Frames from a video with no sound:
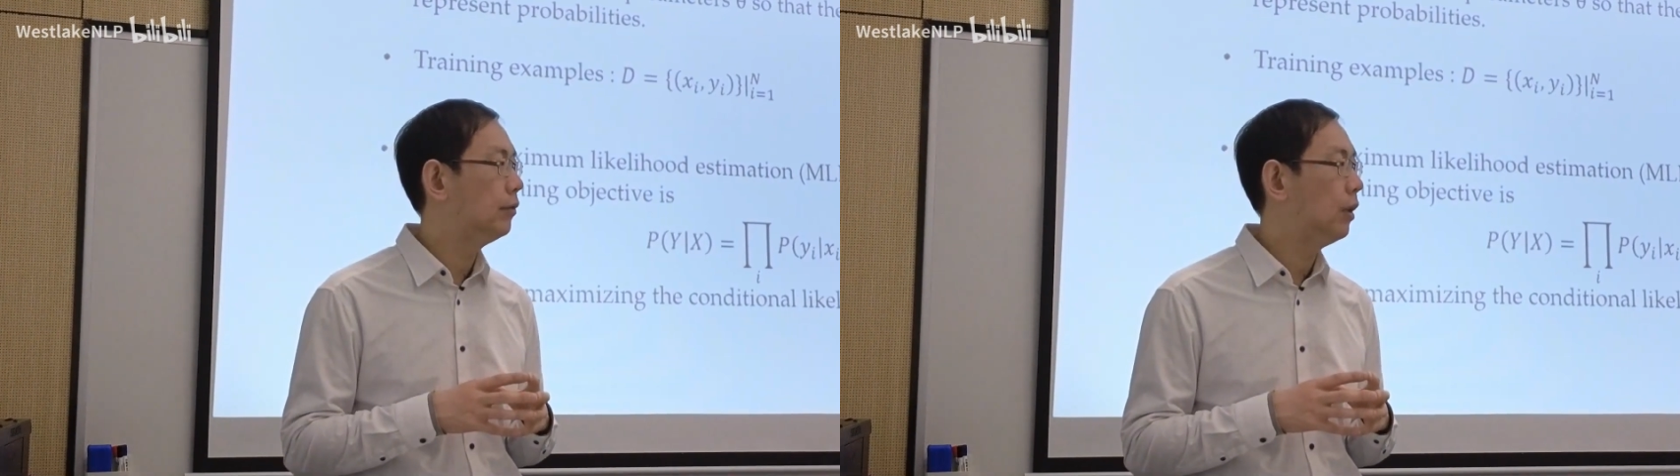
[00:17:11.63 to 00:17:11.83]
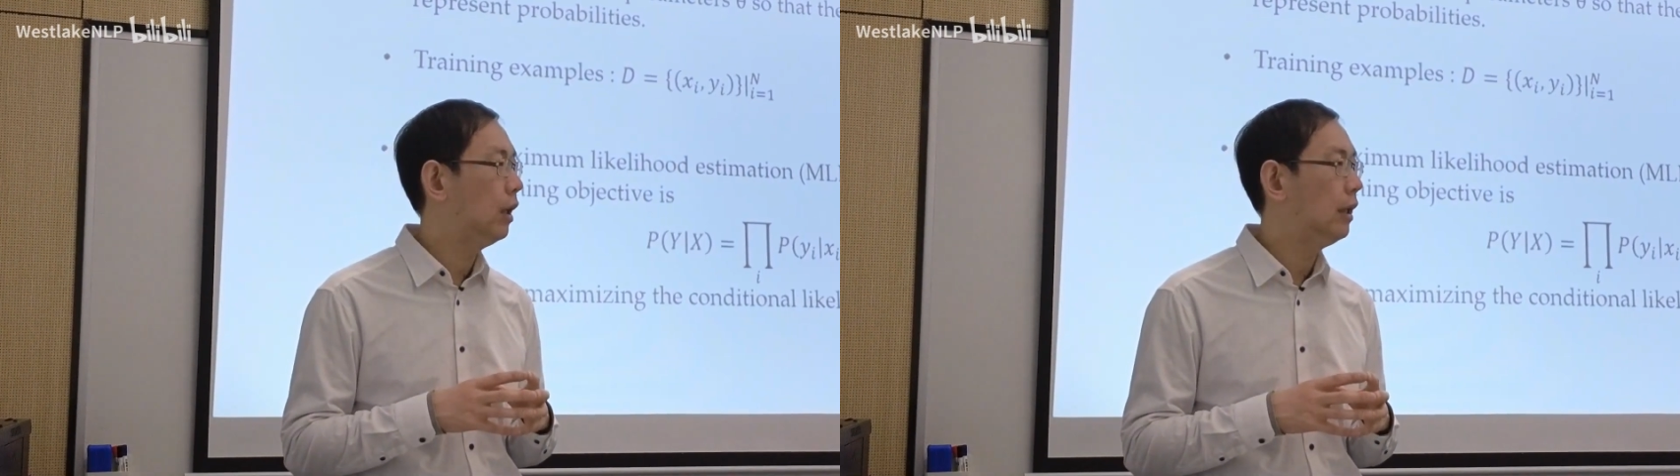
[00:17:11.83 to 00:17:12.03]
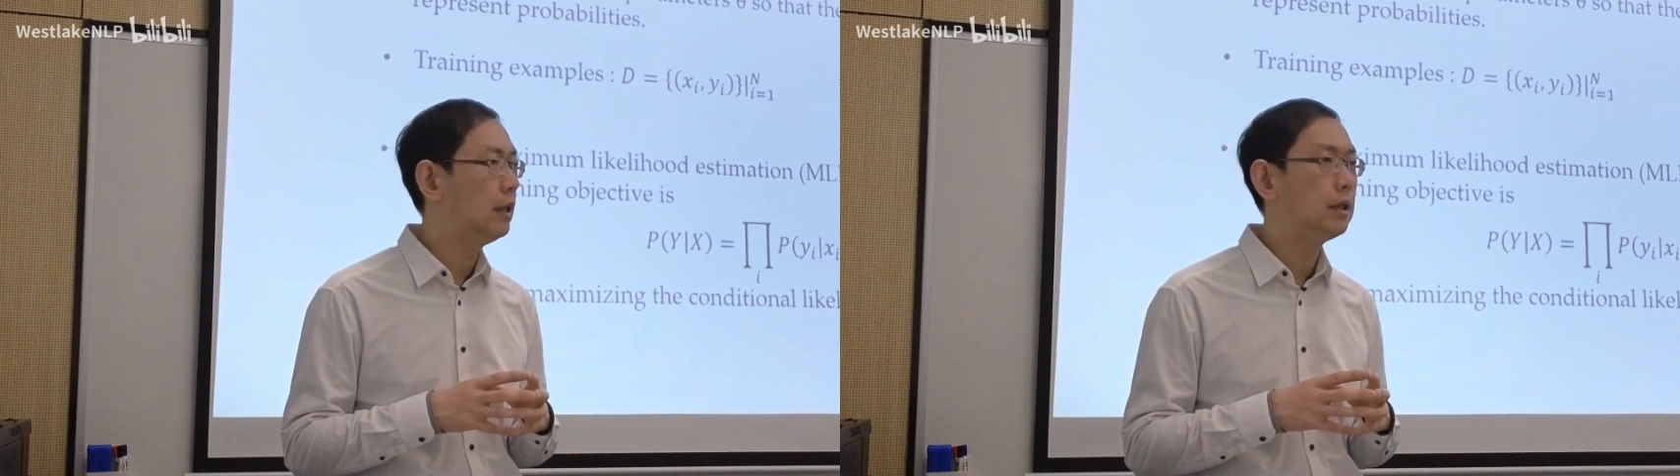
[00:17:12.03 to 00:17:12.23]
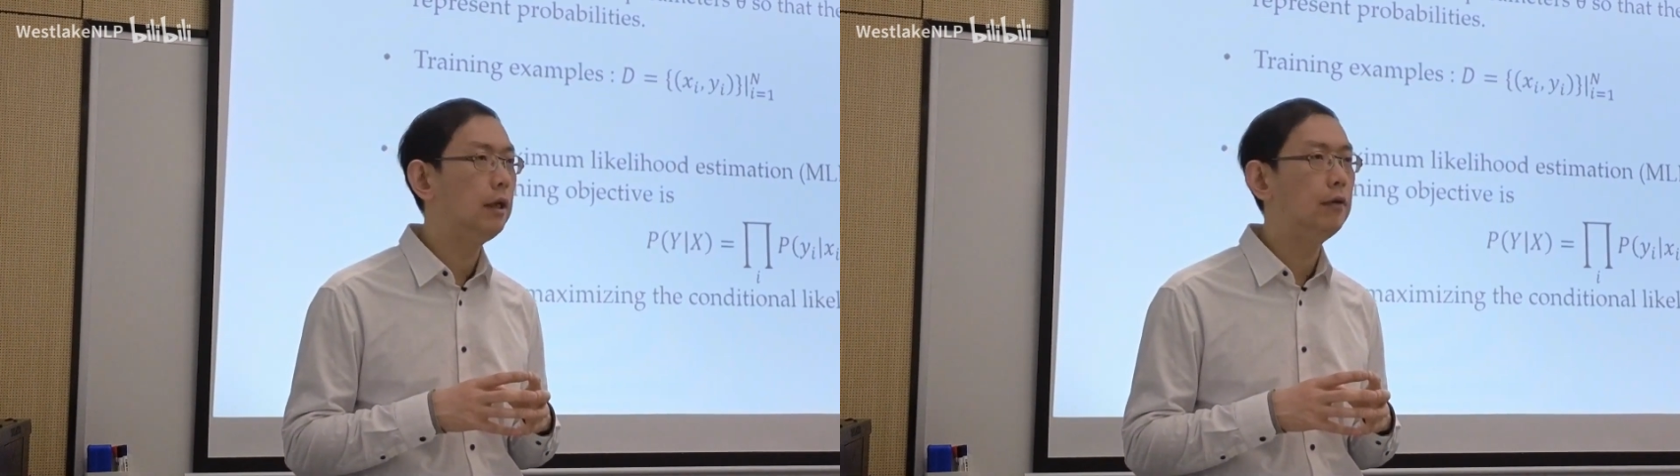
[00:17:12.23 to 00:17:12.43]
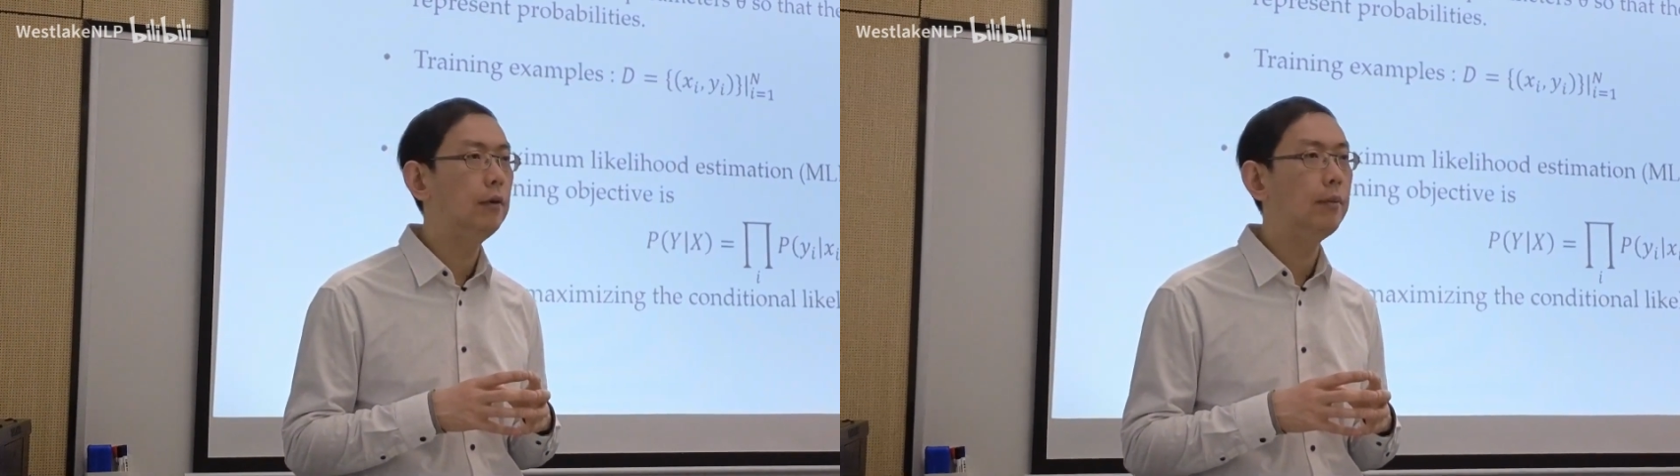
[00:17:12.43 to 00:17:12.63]
1 is
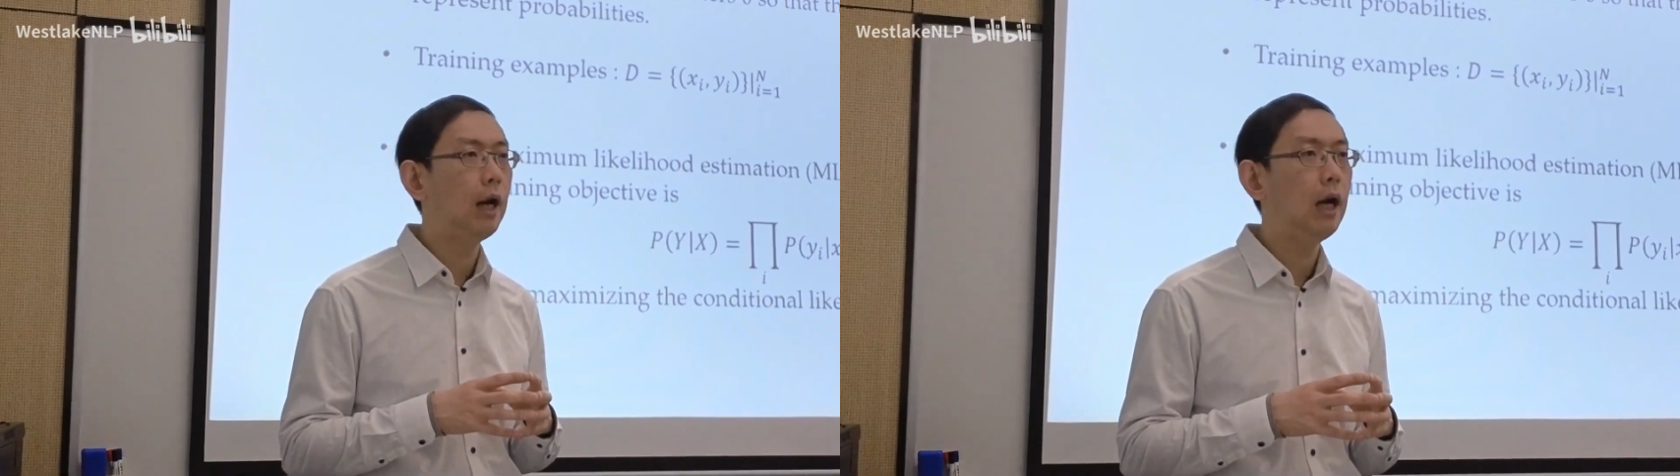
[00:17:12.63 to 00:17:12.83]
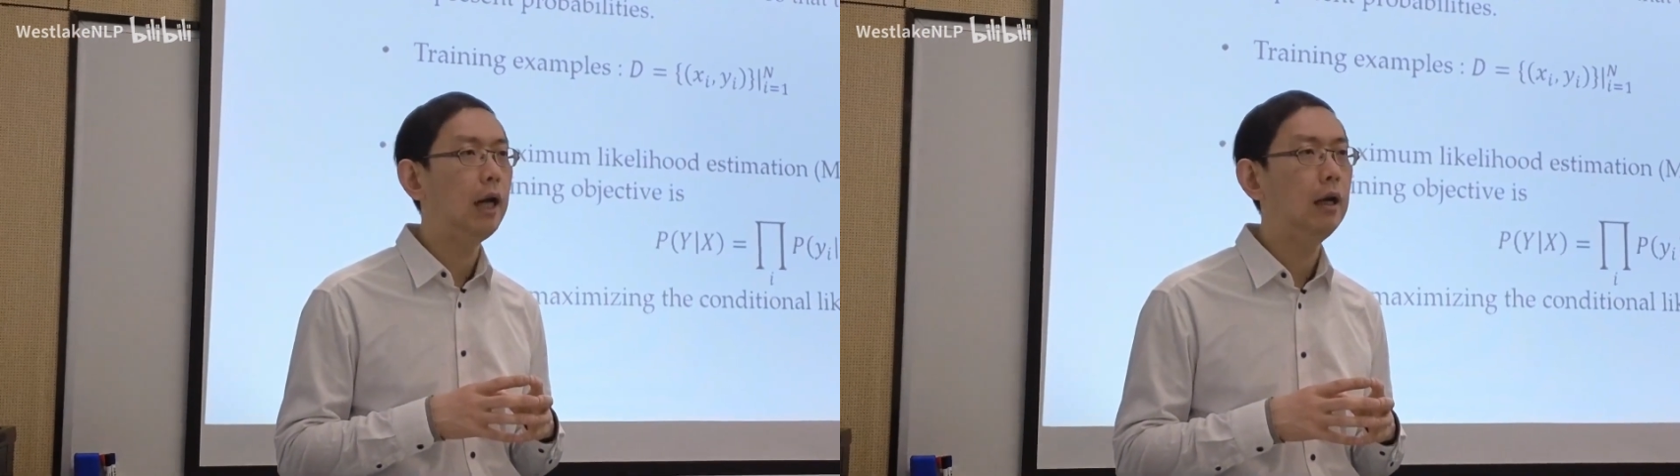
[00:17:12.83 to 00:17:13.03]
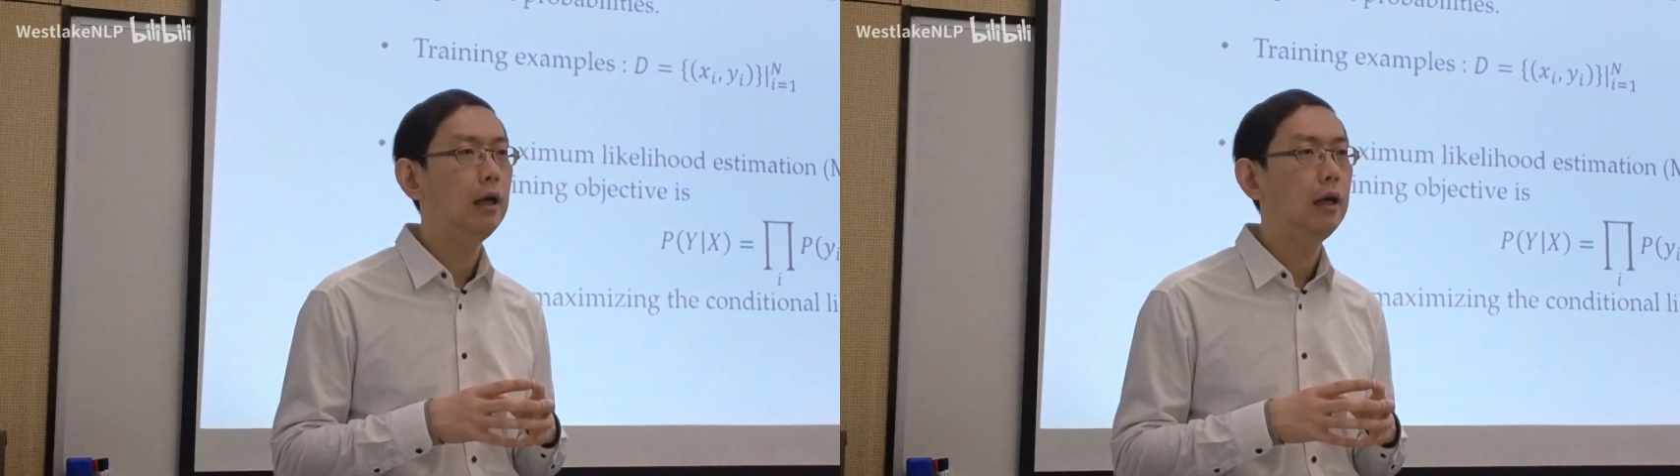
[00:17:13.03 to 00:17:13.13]
given by